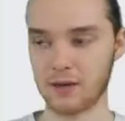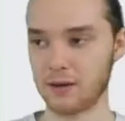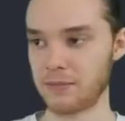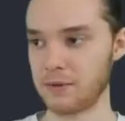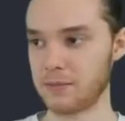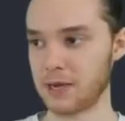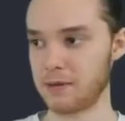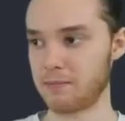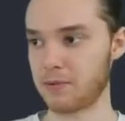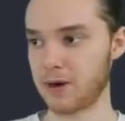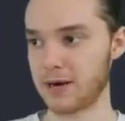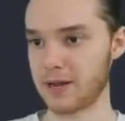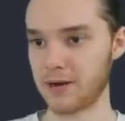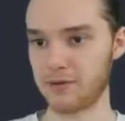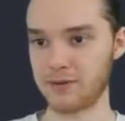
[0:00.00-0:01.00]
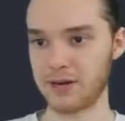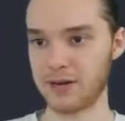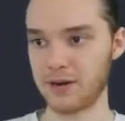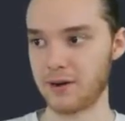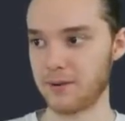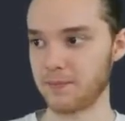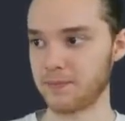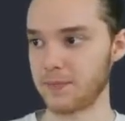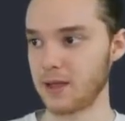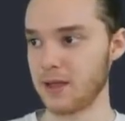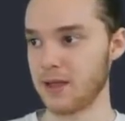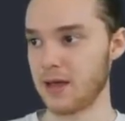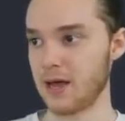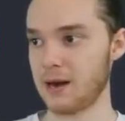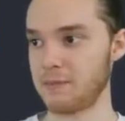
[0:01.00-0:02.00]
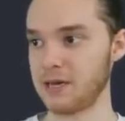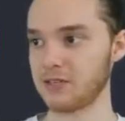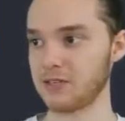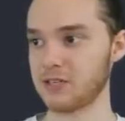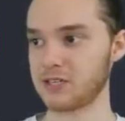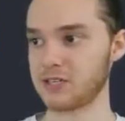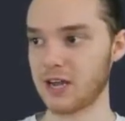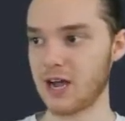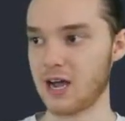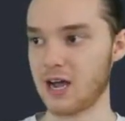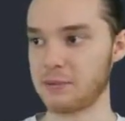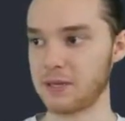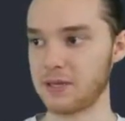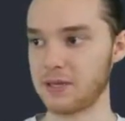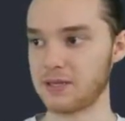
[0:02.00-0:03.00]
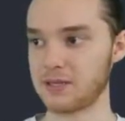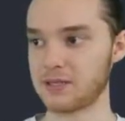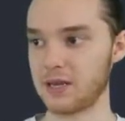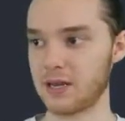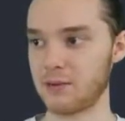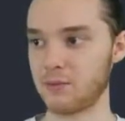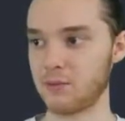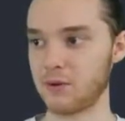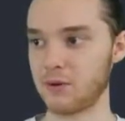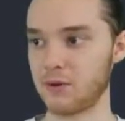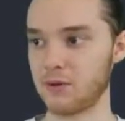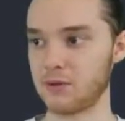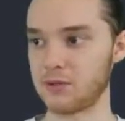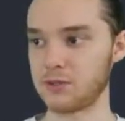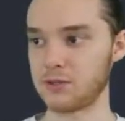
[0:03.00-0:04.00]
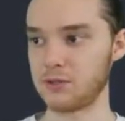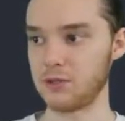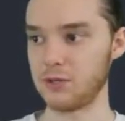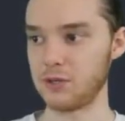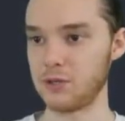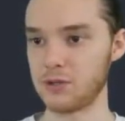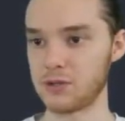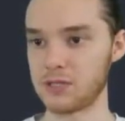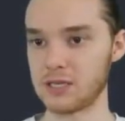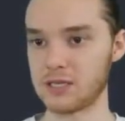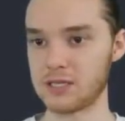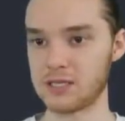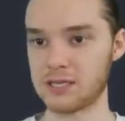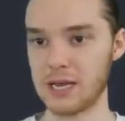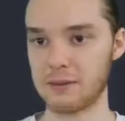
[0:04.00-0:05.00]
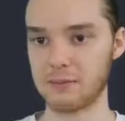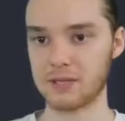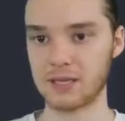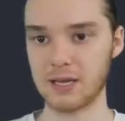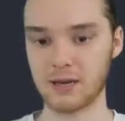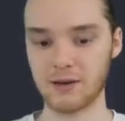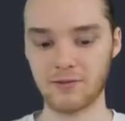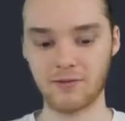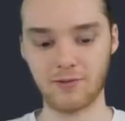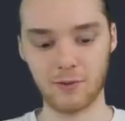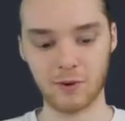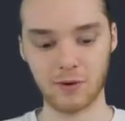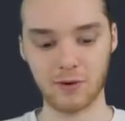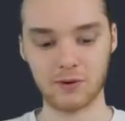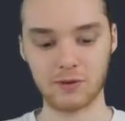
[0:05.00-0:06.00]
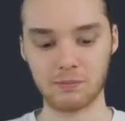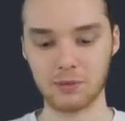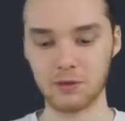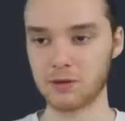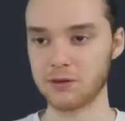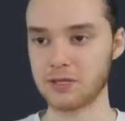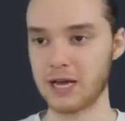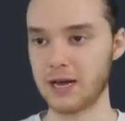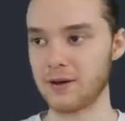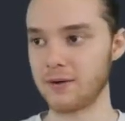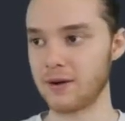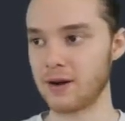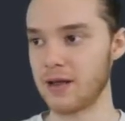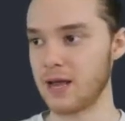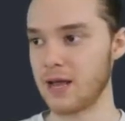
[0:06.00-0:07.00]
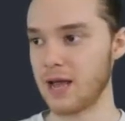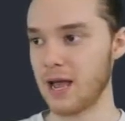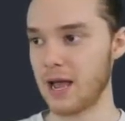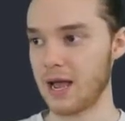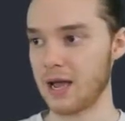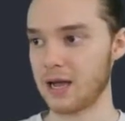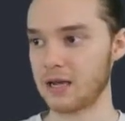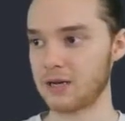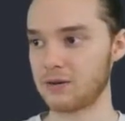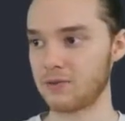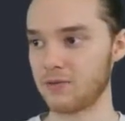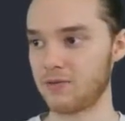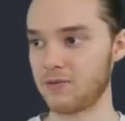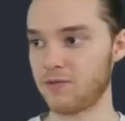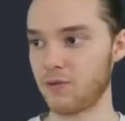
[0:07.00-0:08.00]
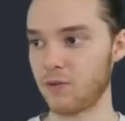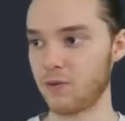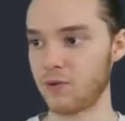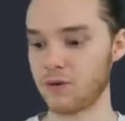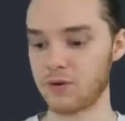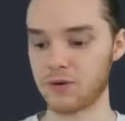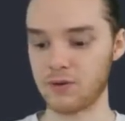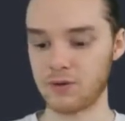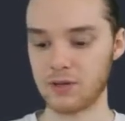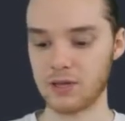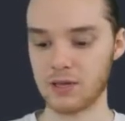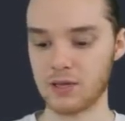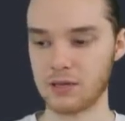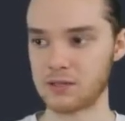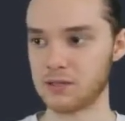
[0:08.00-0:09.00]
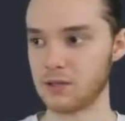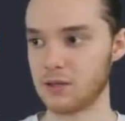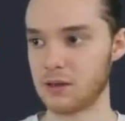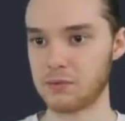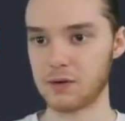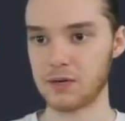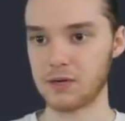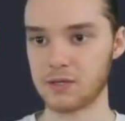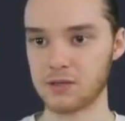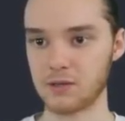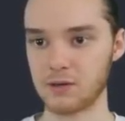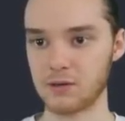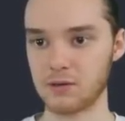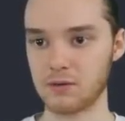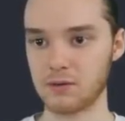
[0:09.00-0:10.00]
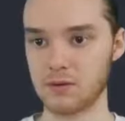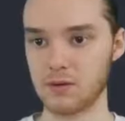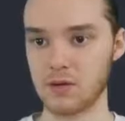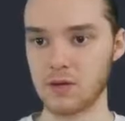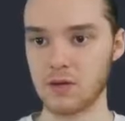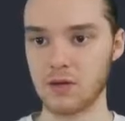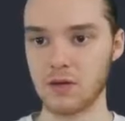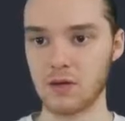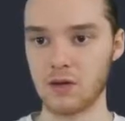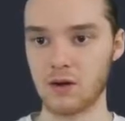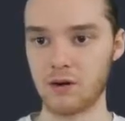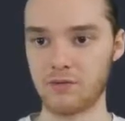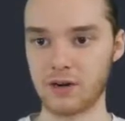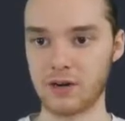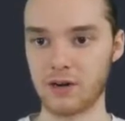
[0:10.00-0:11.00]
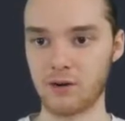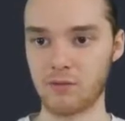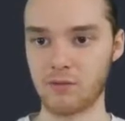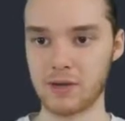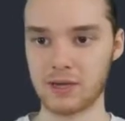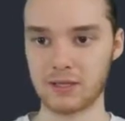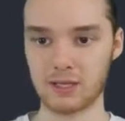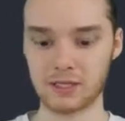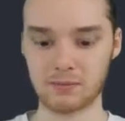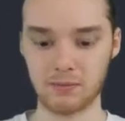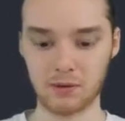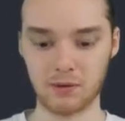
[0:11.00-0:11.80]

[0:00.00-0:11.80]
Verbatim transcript: uh, I'm gonna make a break over here. And I'm basically just gonna copy this and we'll use this same thing for the plural noun and for the celebrity. So over here, we'll make this